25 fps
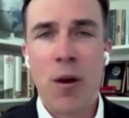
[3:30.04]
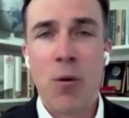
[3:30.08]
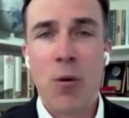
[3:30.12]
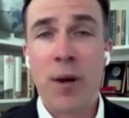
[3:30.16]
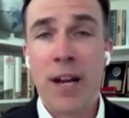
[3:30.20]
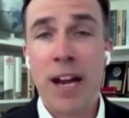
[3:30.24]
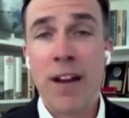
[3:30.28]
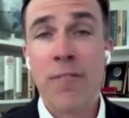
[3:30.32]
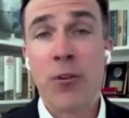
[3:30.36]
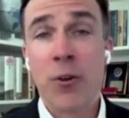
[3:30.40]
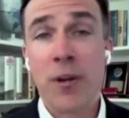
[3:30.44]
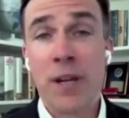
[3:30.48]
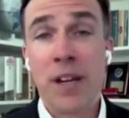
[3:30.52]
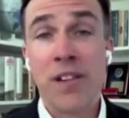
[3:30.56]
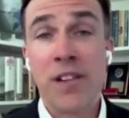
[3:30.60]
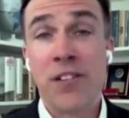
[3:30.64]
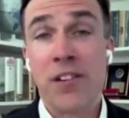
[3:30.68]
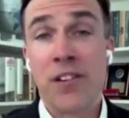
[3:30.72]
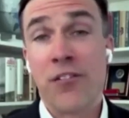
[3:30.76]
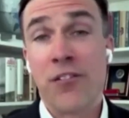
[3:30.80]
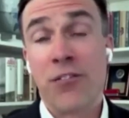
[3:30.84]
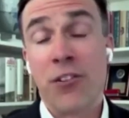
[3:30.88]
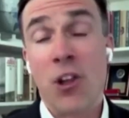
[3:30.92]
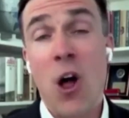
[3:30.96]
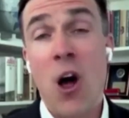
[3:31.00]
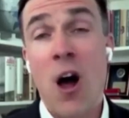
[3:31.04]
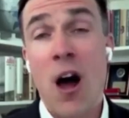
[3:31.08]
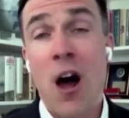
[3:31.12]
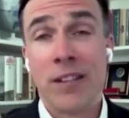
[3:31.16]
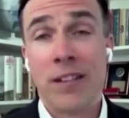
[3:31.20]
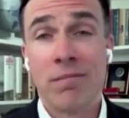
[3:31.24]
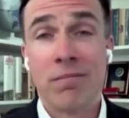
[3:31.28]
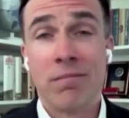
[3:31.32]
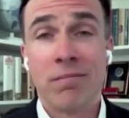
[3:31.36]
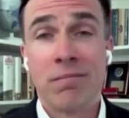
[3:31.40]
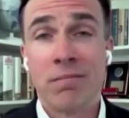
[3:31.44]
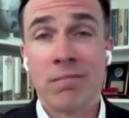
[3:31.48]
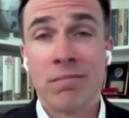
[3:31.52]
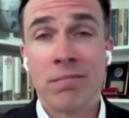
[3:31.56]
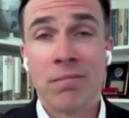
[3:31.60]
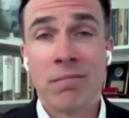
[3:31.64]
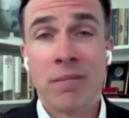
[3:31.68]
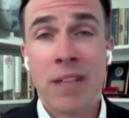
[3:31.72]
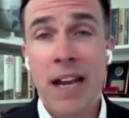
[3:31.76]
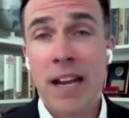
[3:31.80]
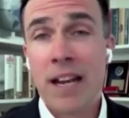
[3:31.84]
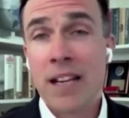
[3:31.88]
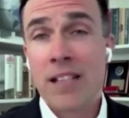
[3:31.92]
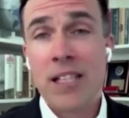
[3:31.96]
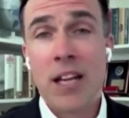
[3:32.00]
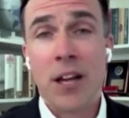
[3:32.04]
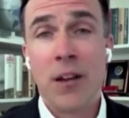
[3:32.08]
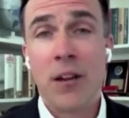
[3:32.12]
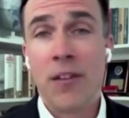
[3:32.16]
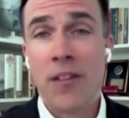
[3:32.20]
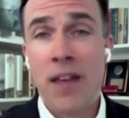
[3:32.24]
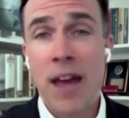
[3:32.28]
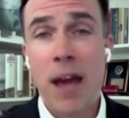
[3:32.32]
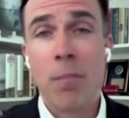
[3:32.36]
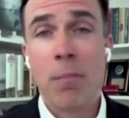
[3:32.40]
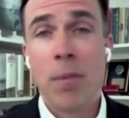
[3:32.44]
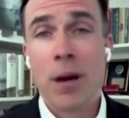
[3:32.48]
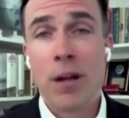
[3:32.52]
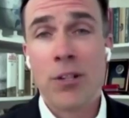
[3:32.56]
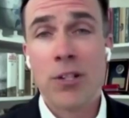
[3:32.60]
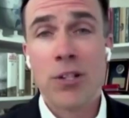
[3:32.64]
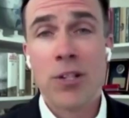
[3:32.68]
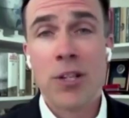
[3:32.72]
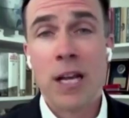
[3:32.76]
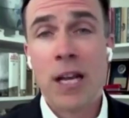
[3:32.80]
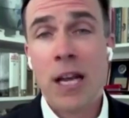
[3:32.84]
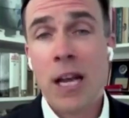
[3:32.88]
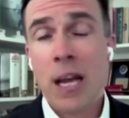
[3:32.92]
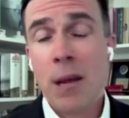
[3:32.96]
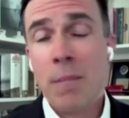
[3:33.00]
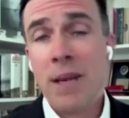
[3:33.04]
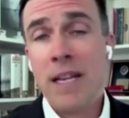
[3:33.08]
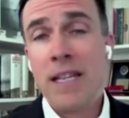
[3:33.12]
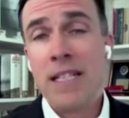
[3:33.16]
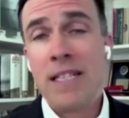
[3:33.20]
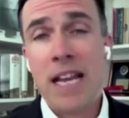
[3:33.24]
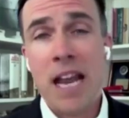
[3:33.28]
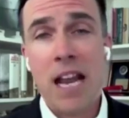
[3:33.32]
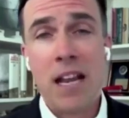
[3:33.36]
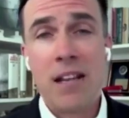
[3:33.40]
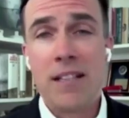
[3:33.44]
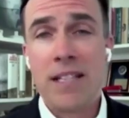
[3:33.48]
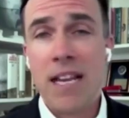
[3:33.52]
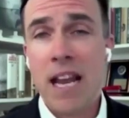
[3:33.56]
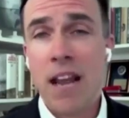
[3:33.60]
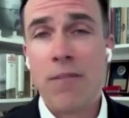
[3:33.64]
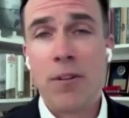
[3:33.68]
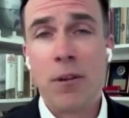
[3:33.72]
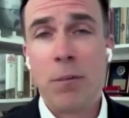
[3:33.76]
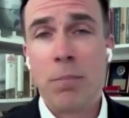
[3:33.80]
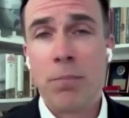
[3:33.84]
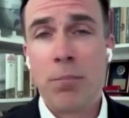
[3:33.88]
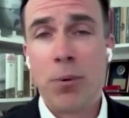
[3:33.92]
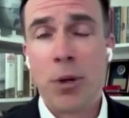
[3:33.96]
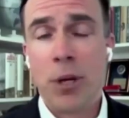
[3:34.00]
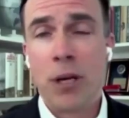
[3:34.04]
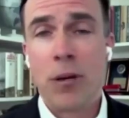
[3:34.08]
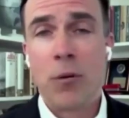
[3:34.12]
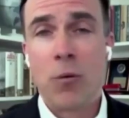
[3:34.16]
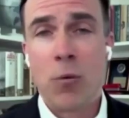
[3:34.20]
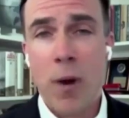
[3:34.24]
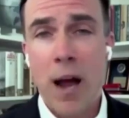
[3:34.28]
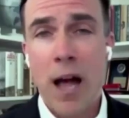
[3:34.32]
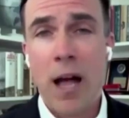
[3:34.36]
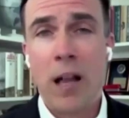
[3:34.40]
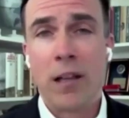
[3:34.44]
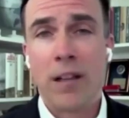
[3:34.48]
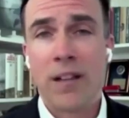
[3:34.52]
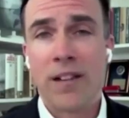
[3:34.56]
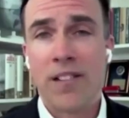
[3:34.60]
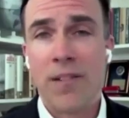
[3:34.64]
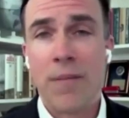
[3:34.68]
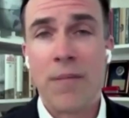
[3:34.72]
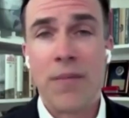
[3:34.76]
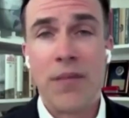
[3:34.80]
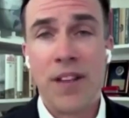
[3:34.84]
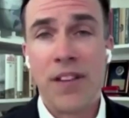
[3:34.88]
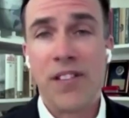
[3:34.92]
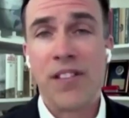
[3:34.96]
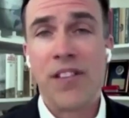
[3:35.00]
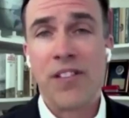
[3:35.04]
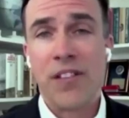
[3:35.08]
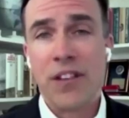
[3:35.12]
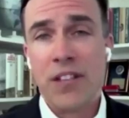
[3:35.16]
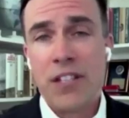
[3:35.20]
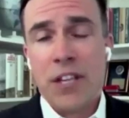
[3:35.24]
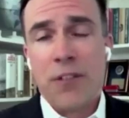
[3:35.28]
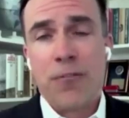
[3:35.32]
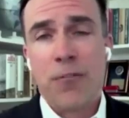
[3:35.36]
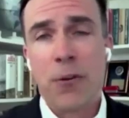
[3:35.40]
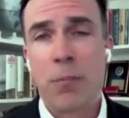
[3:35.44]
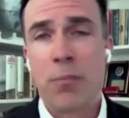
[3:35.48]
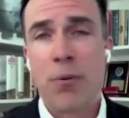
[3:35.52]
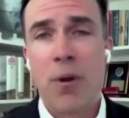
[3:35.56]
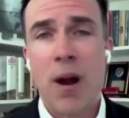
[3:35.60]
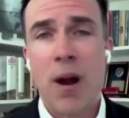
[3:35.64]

at. Whatever it is, it's flawed. I can tell you that much. I mean, D- David put it well. It's this is a different